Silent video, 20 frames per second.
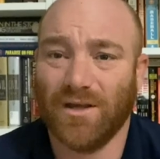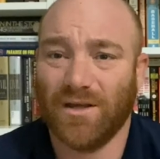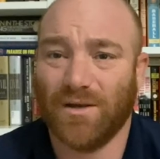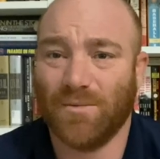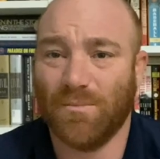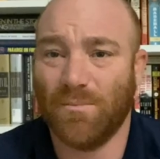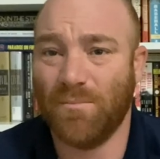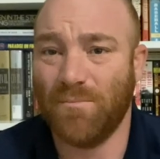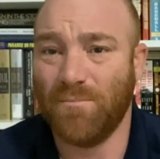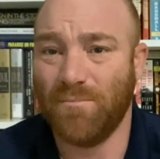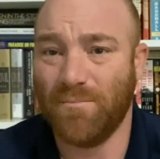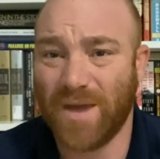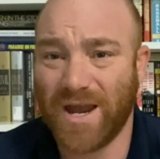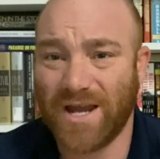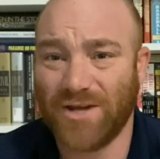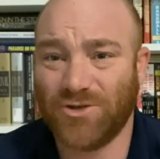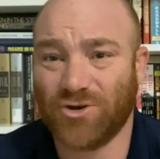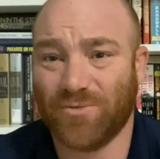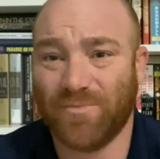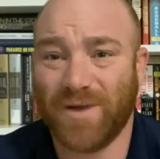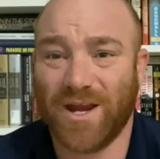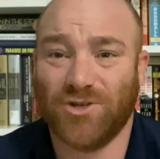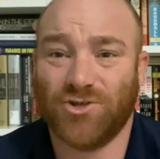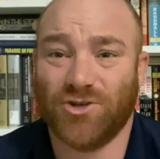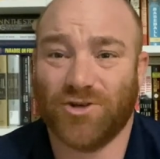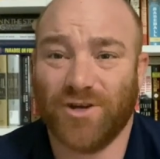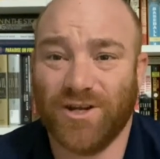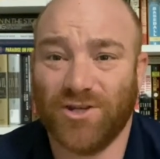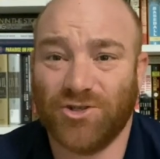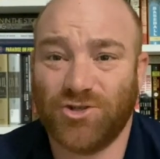major,
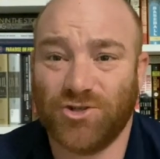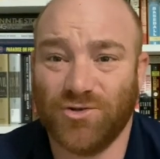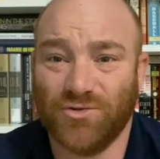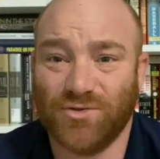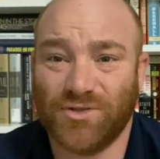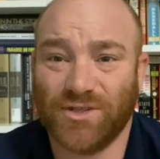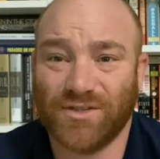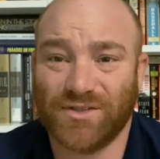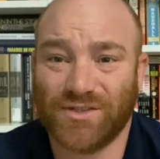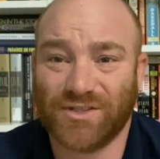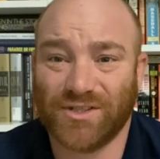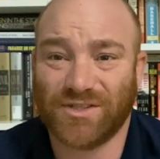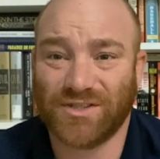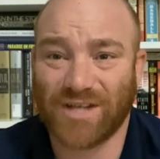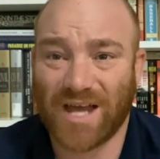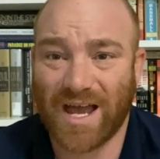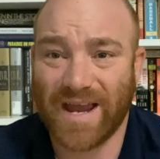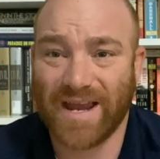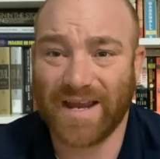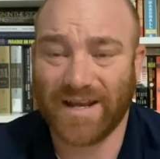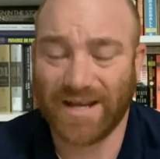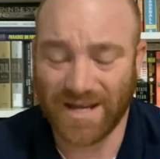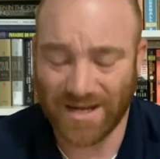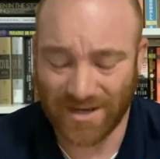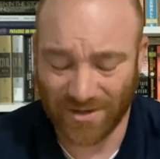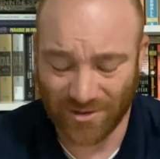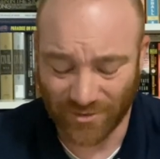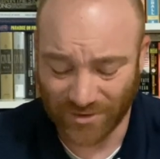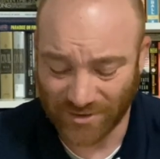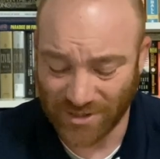major issues in society.
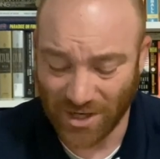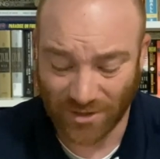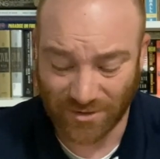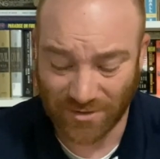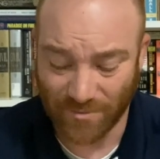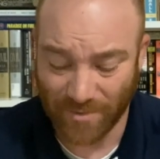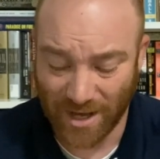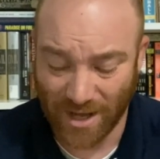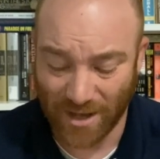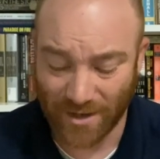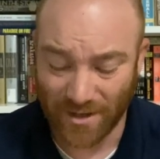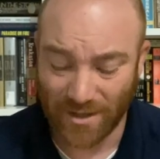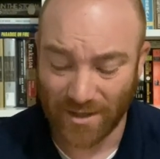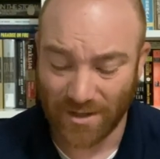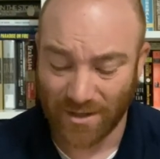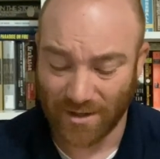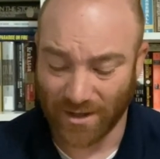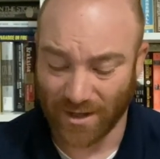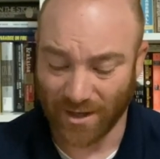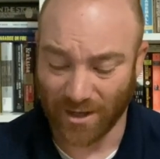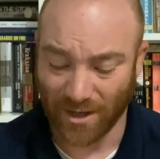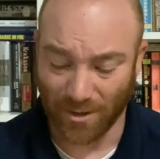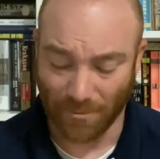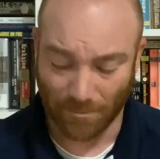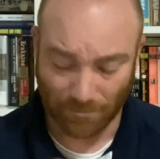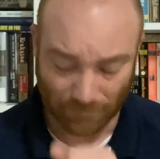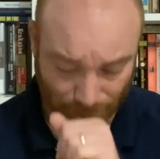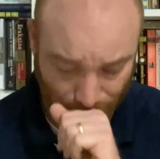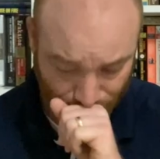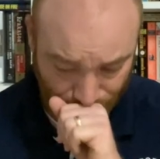You know, it talked about,
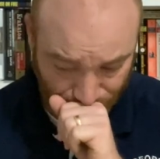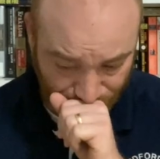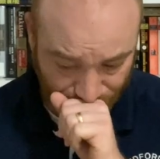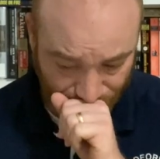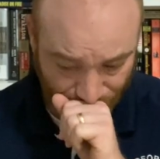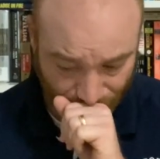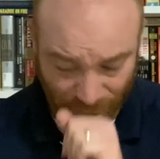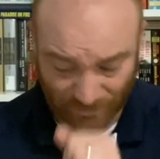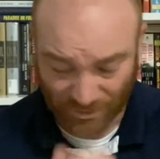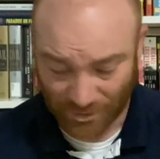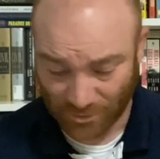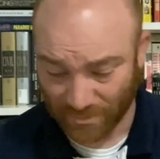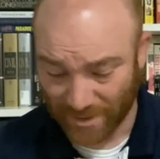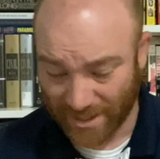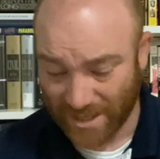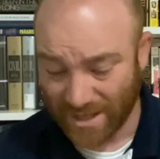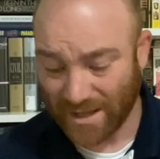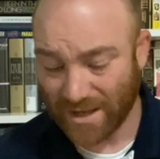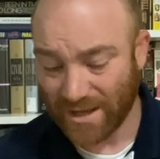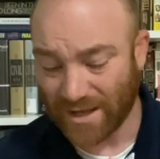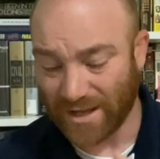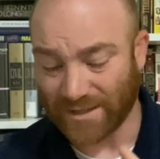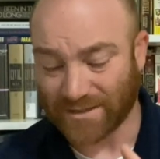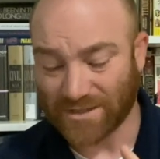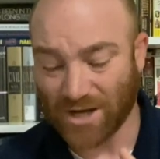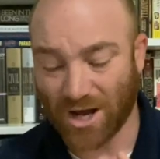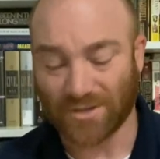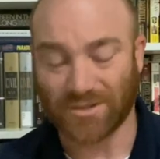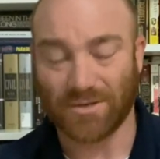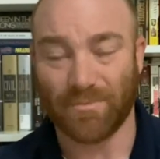um, excuse me, it
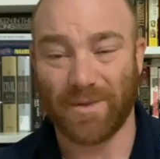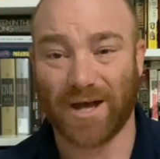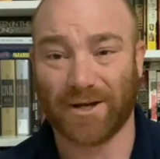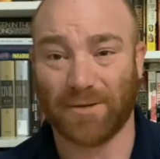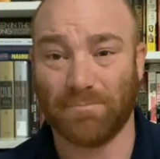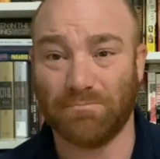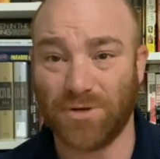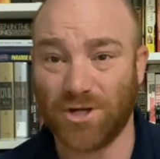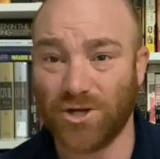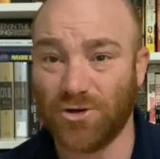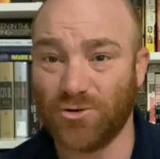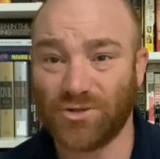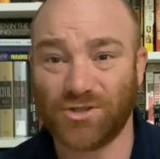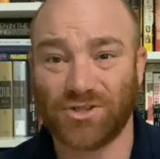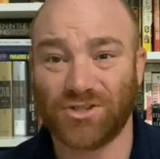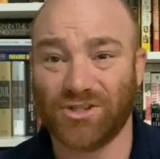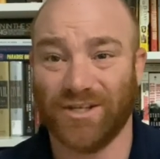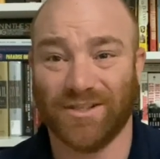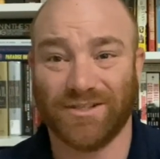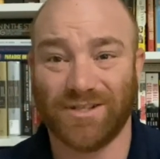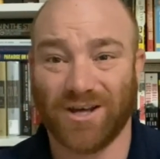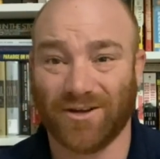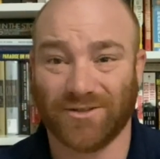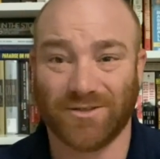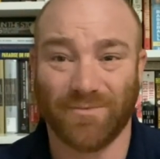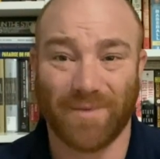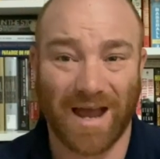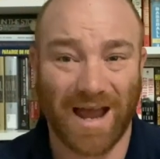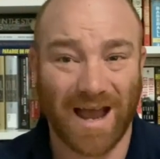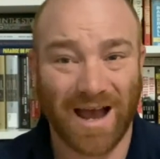talked about abuse. It talked
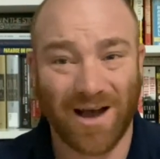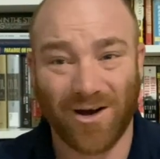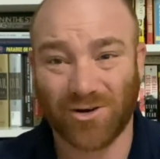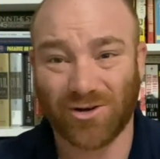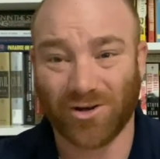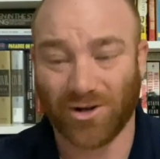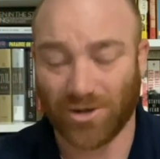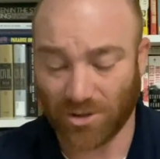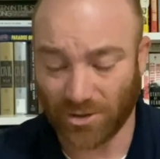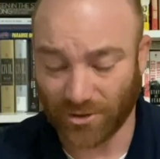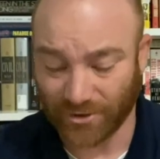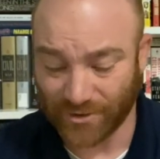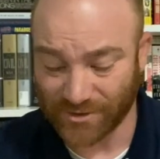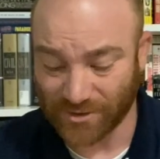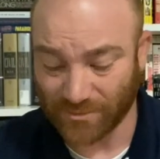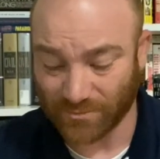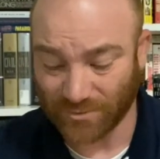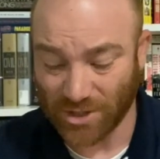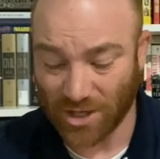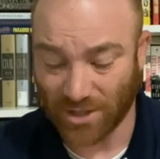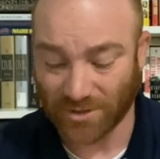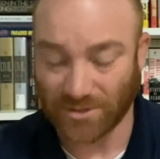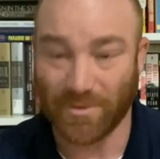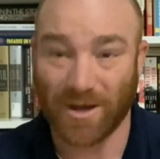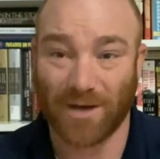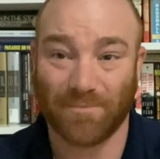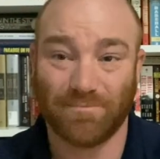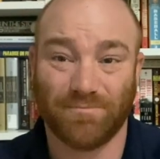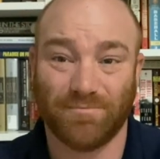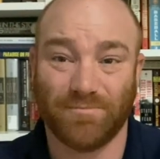about alcoholism, talked
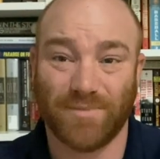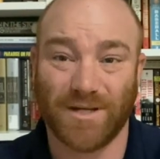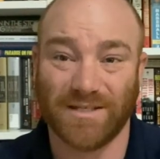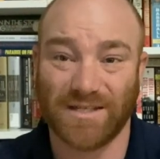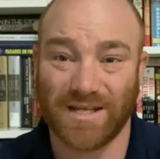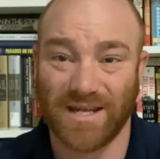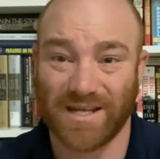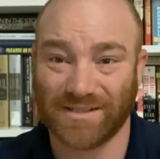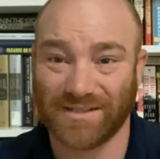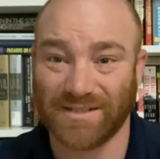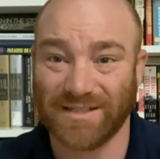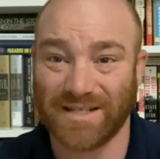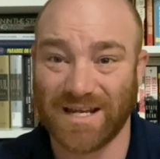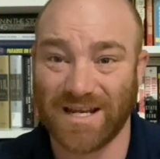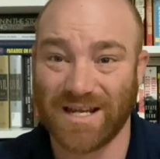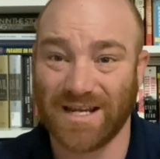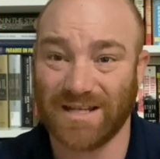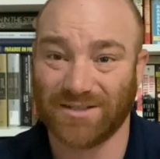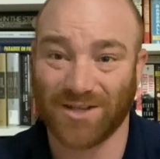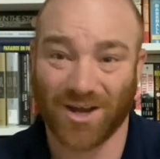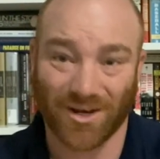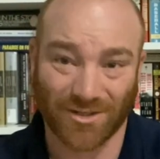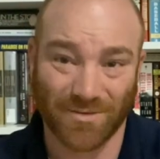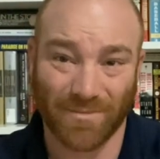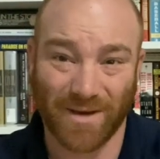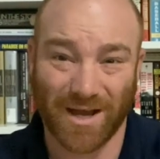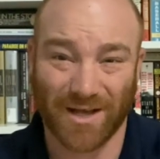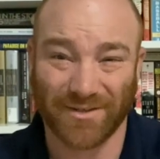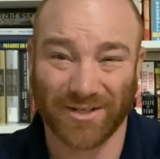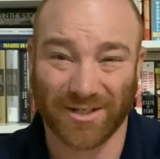about P T S D. It talked
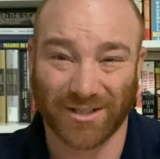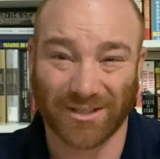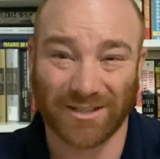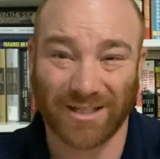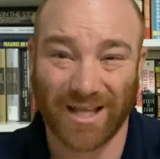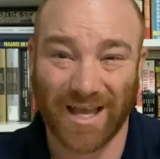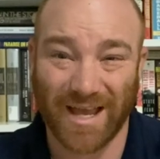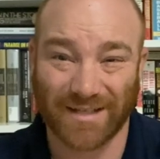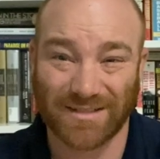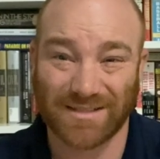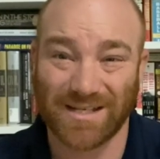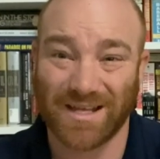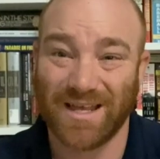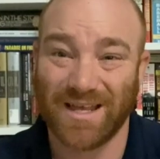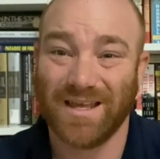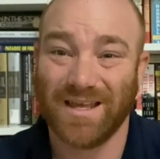about neglect.